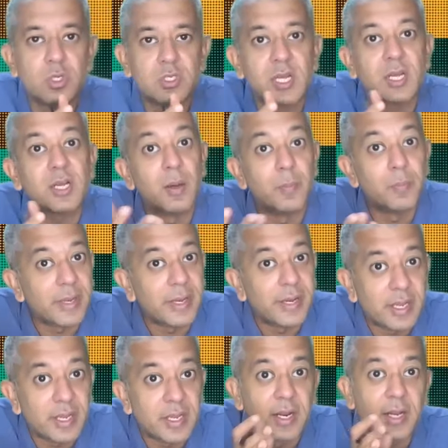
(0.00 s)
are completely
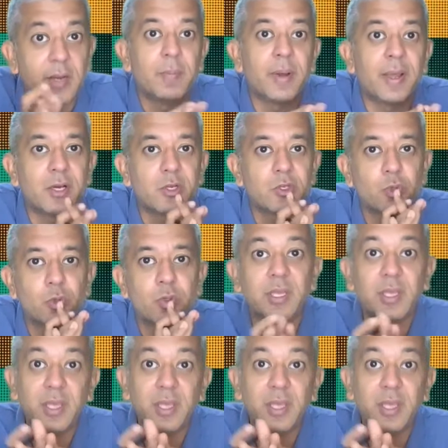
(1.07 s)
run by us only.